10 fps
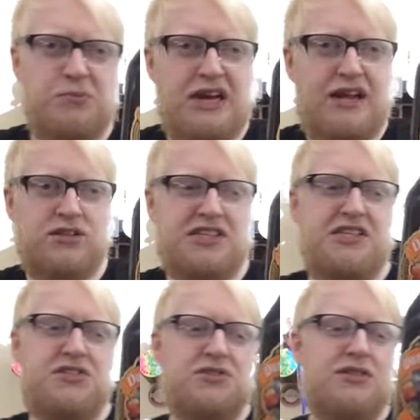up in
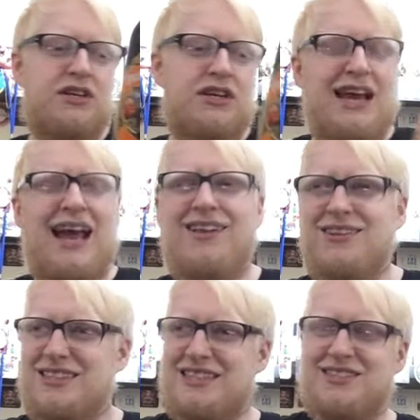Aldi
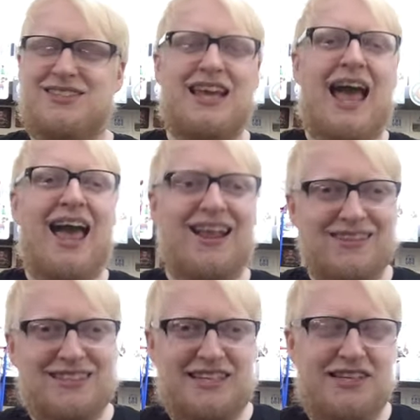
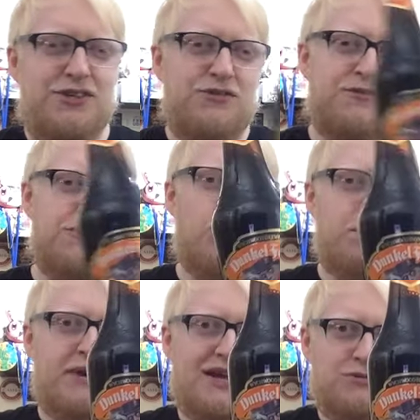for
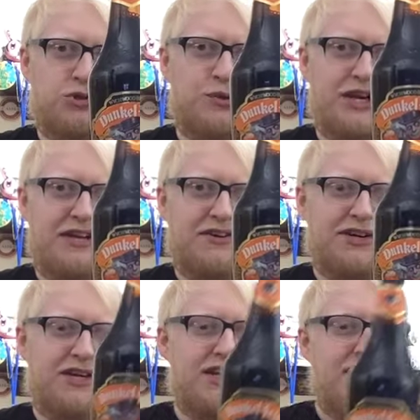
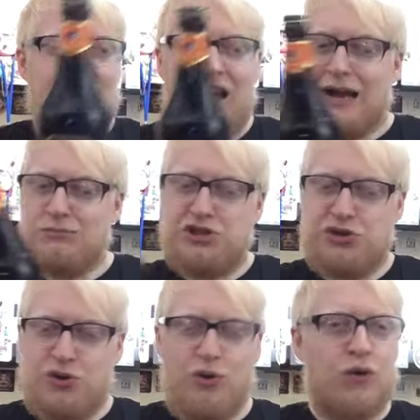£1.29. I'm
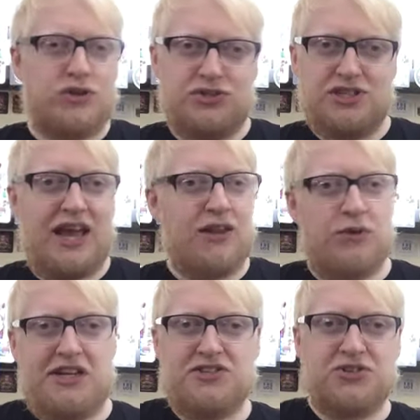sure once
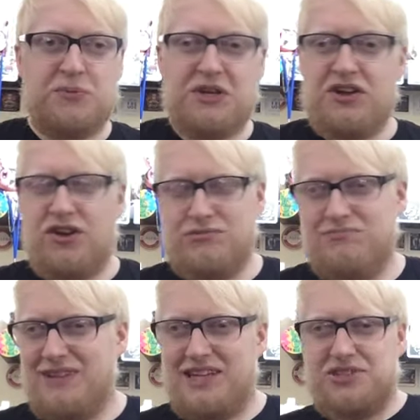Halloween's come and gone,
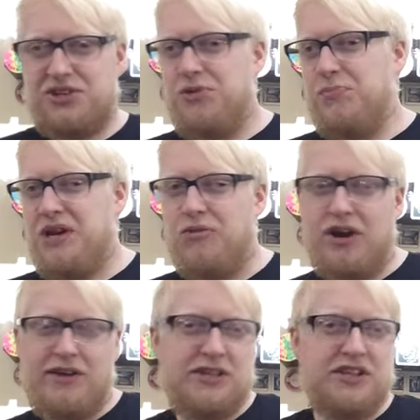it's going to be
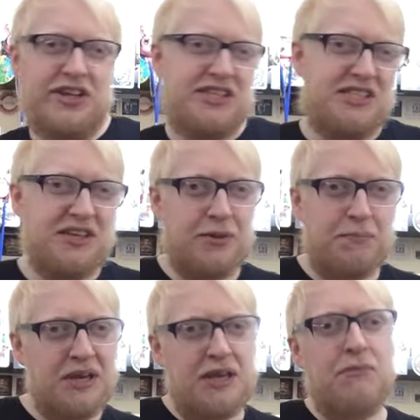around the
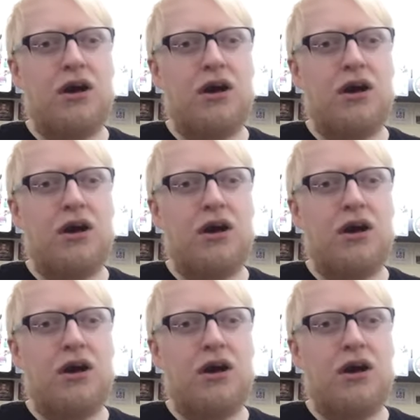99p